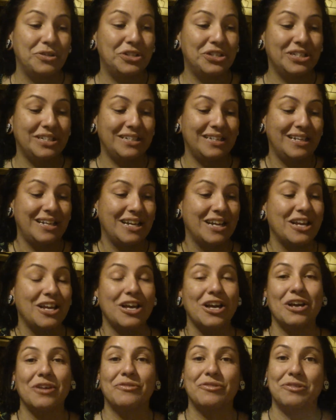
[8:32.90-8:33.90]
lotion,
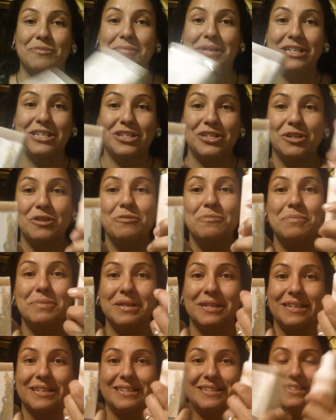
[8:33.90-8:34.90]
for my soap,
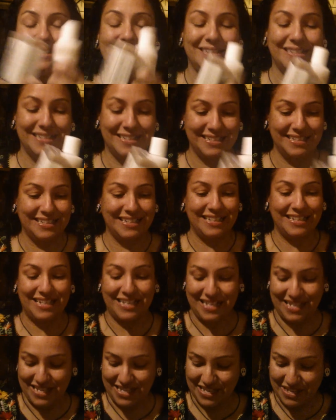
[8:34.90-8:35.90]

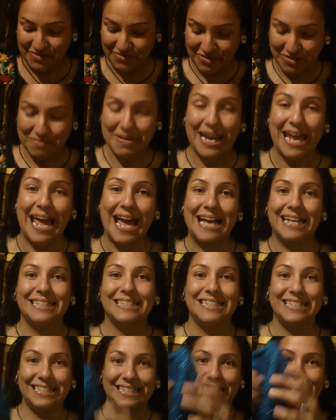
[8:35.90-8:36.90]
for my
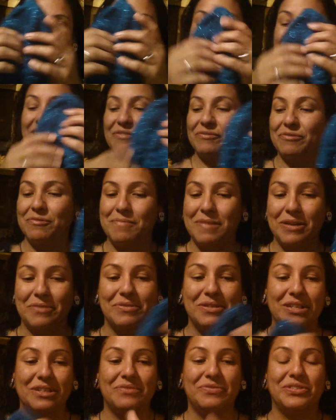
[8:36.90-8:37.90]
hat, and for my
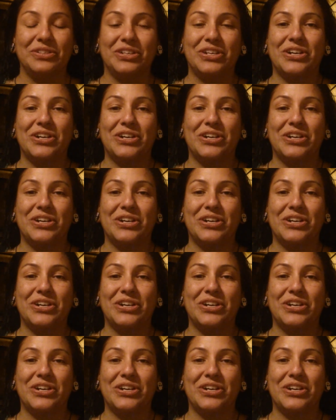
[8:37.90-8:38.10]
wonderful